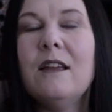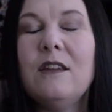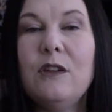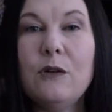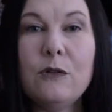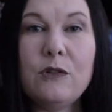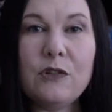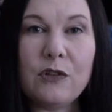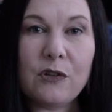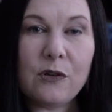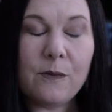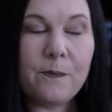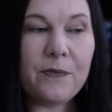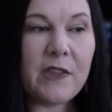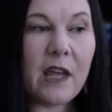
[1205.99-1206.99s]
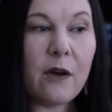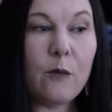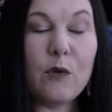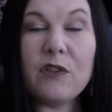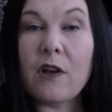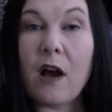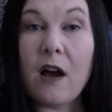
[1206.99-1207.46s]
YouTube
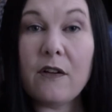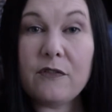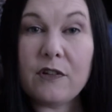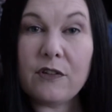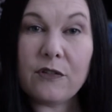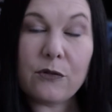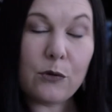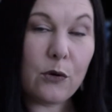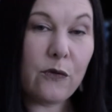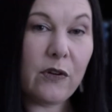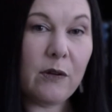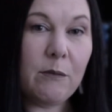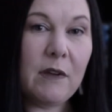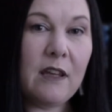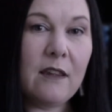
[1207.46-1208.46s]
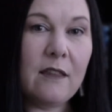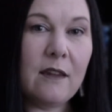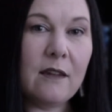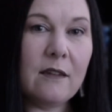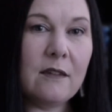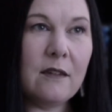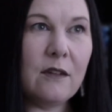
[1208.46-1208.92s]
was often serving me
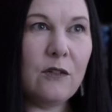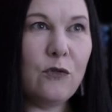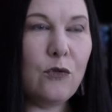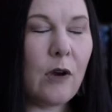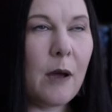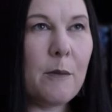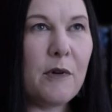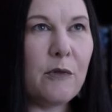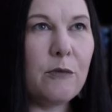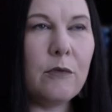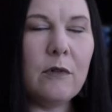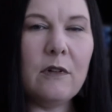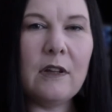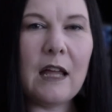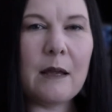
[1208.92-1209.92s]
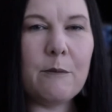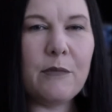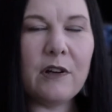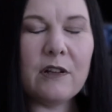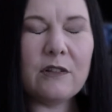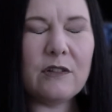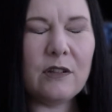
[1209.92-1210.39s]
this drama roulette
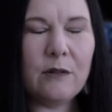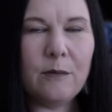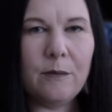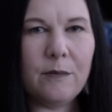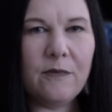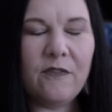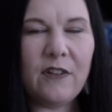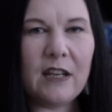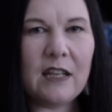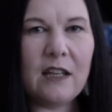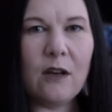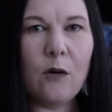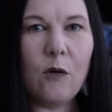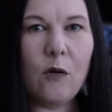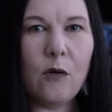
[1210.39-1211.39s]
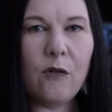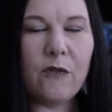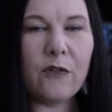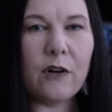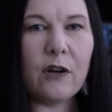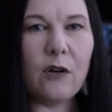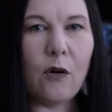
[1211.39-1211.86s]
booktube video
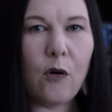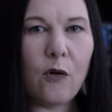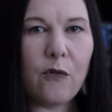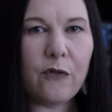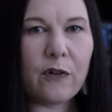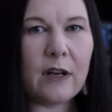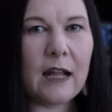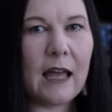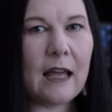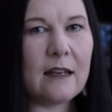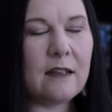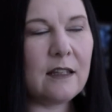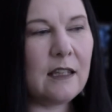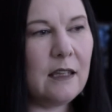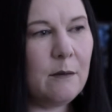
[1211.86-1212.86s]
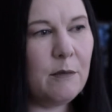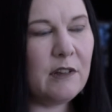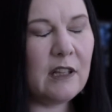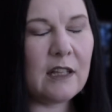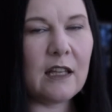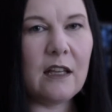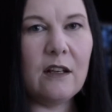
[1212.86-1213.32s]
over and over and I had to keep
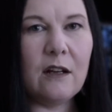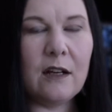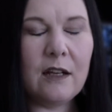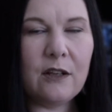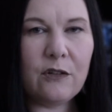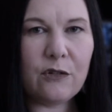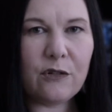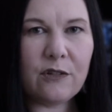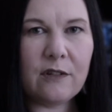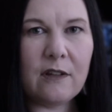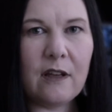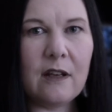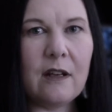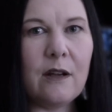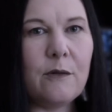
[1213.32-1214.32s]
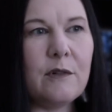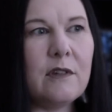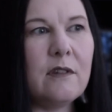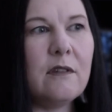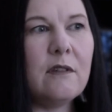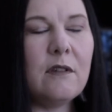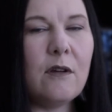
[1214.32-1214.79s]
clicking not interested and I was
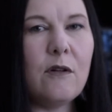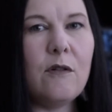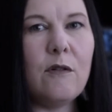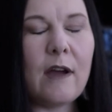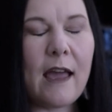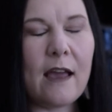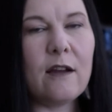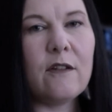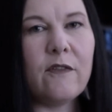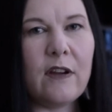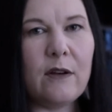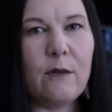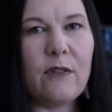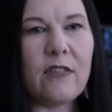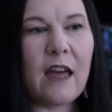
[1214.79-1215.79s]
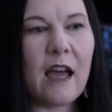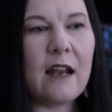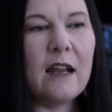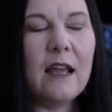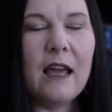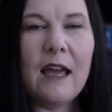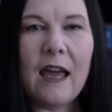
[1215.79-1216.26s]
so aggravated with
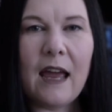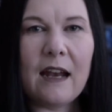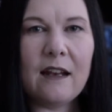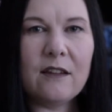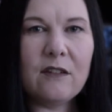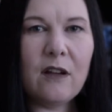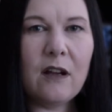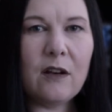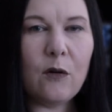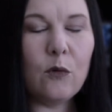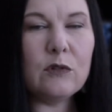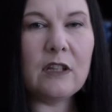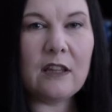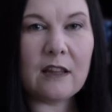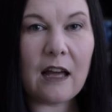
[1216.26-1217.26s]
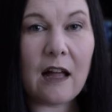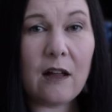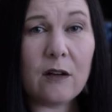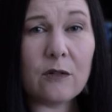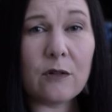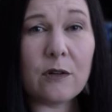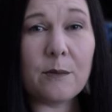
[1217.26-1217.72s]
that and it's not only the
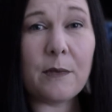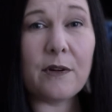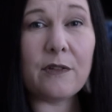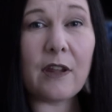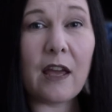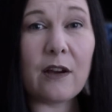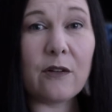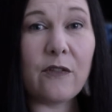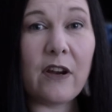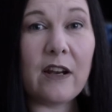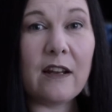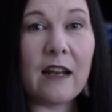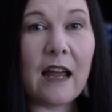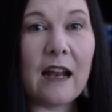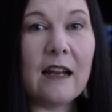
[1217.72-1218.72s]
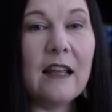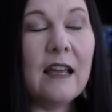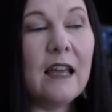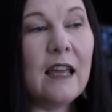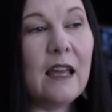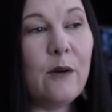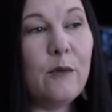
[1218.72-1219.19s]
algorithm I was aggravated at
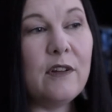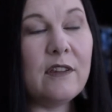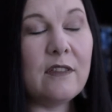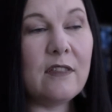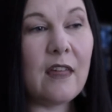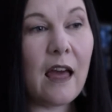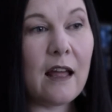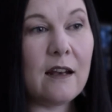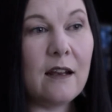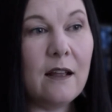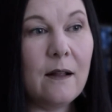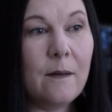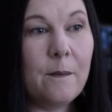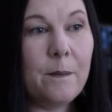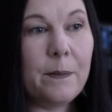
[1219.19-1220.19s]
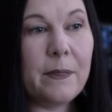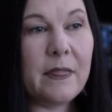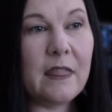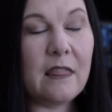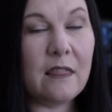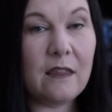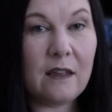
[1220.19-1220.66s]
it was that
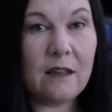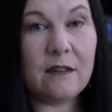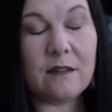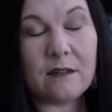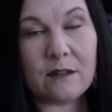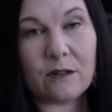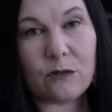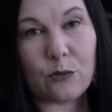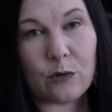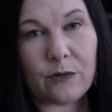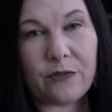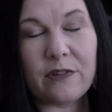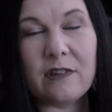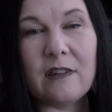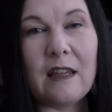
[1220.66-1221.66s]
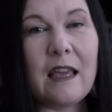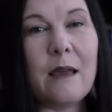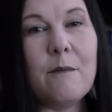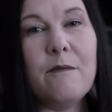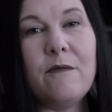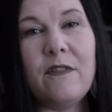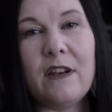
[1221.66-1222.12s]
these sort of
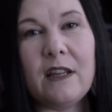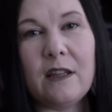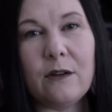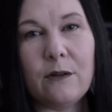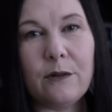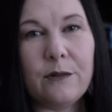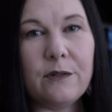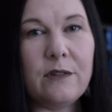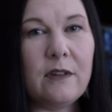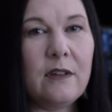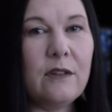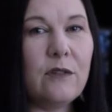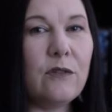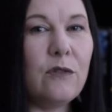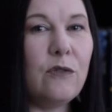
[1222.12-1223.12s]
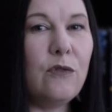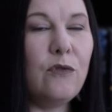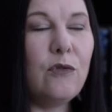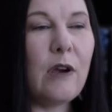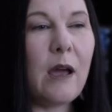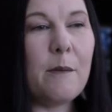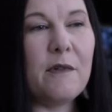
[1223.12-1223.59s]
slam videos, these
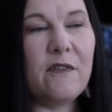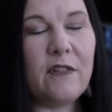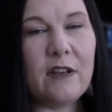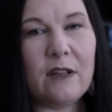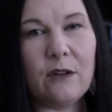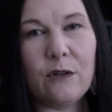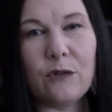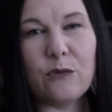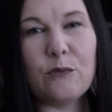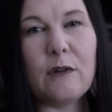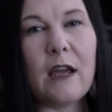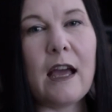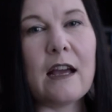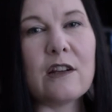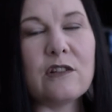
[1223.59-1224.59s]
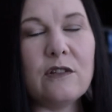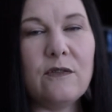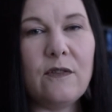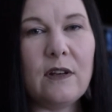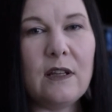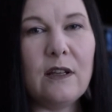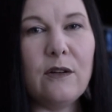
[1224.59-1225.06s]
drama videos, reaction
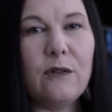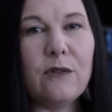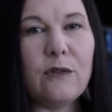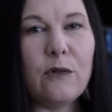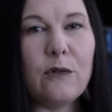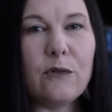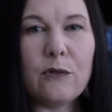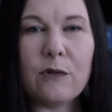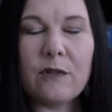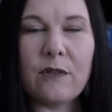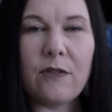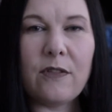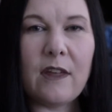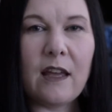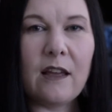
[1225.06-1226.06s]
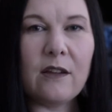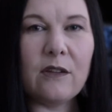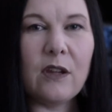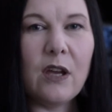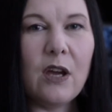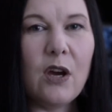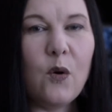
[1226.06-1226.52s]
videos, those sorts of things
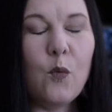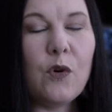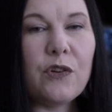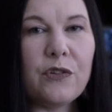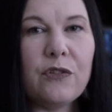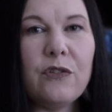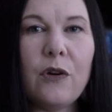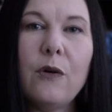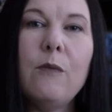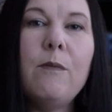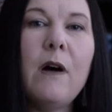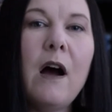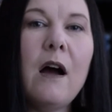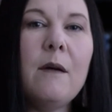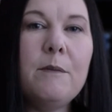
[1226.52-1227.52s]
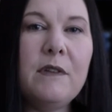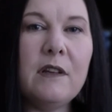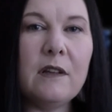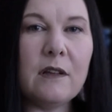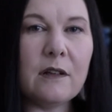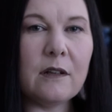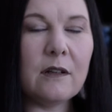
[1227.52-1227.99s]
were so
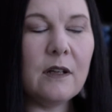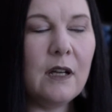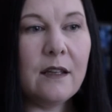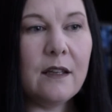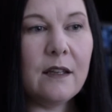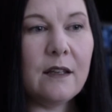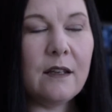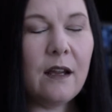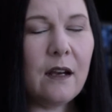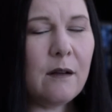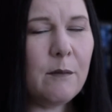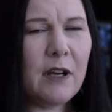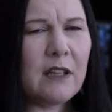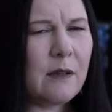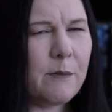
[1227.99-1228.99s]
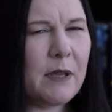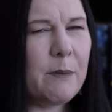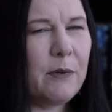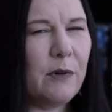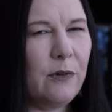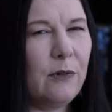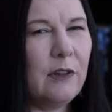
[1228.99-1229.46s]
popular. Not among the
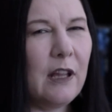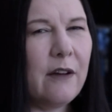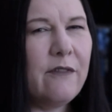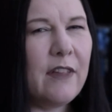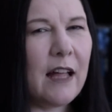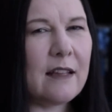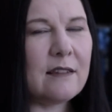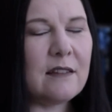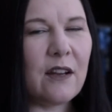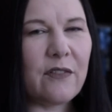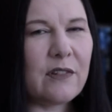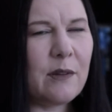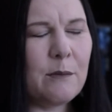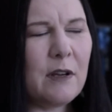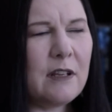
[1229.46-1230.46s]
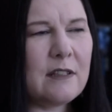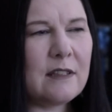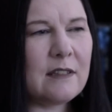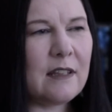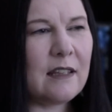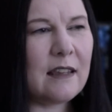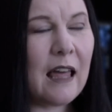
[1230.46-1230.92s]
people who love that stuff, because I'm not
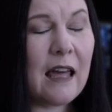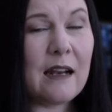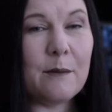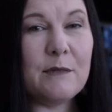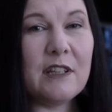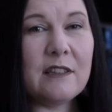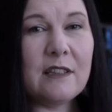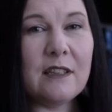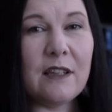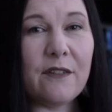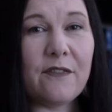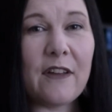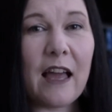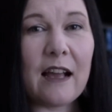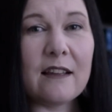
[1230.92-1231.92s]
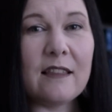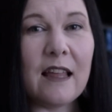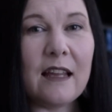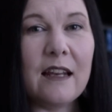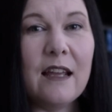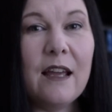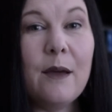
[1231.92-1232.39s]
dissing that. I'm dissing the fact
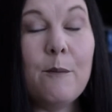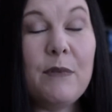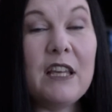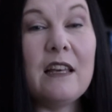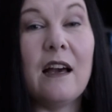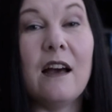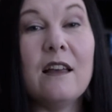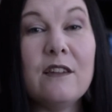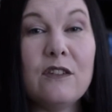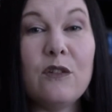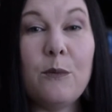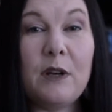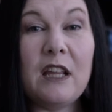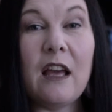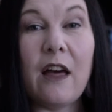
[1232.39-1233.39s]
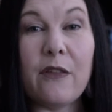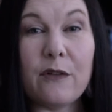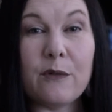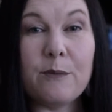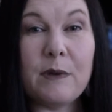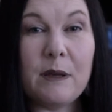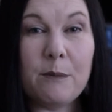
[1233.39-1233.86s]
that because so many
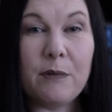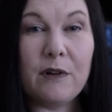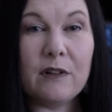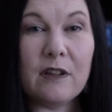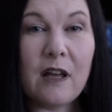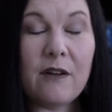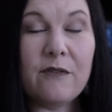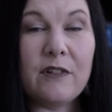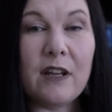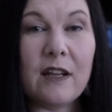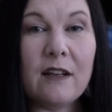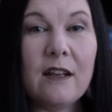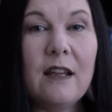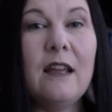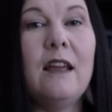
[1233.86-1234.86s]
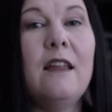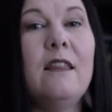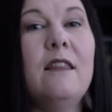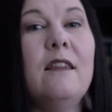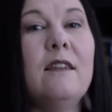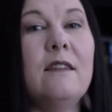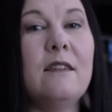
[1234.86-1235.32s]
other people loved it,
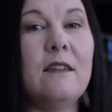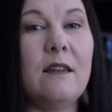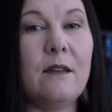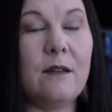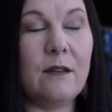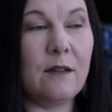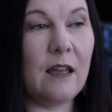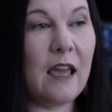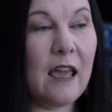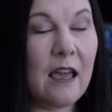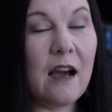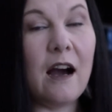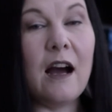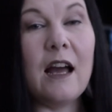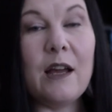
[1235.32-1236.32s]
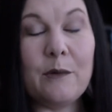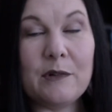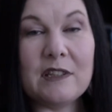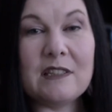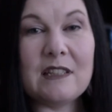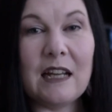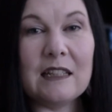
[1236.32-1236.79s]
this AI
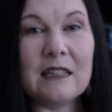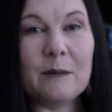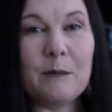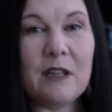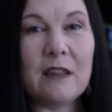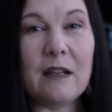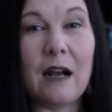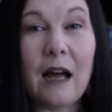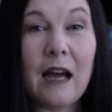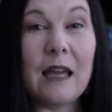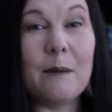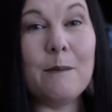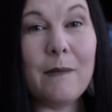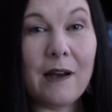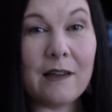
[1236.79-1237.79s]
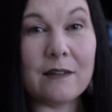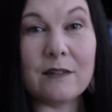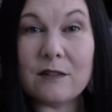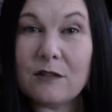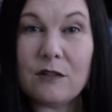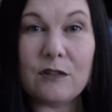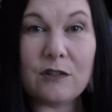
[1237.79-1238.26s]
was telling me that I
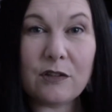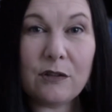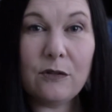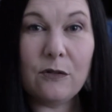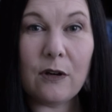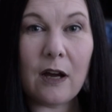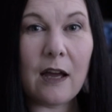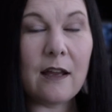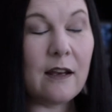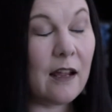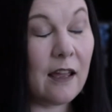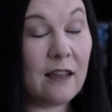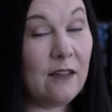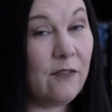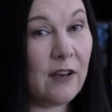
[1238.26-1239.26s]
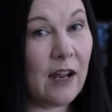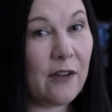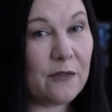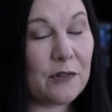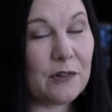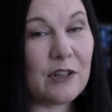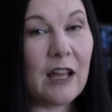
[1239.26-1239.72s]
must too. And even
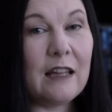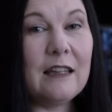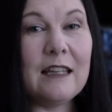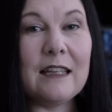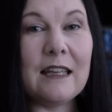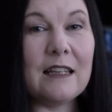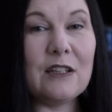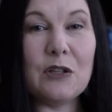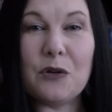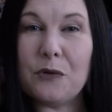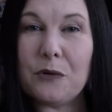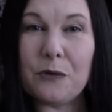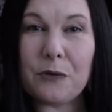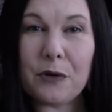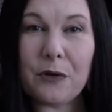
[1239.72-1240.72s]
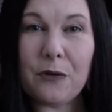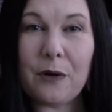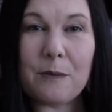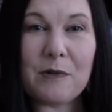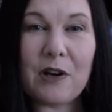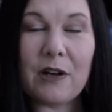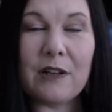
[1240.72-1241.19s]
after telling it, no, no, no,
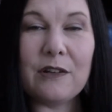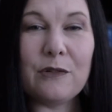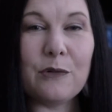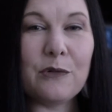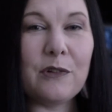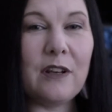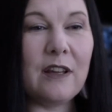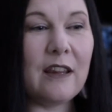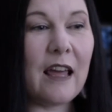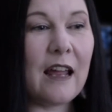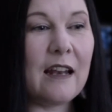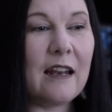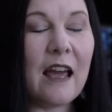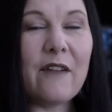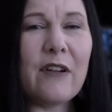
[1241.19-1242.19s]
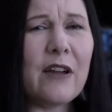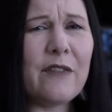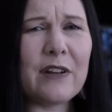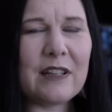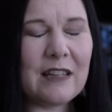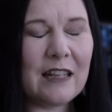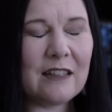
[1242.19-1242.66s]
I'm not interested in that. And have I
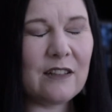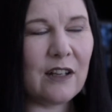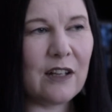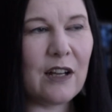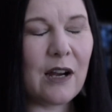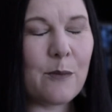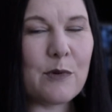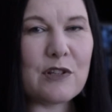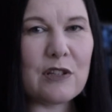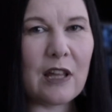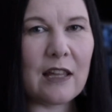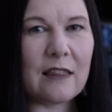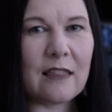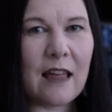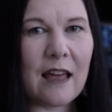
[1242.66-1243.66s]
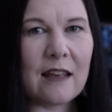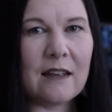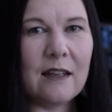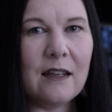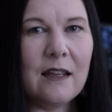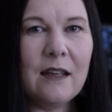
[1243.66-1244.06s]
ever clicked on garbage like that?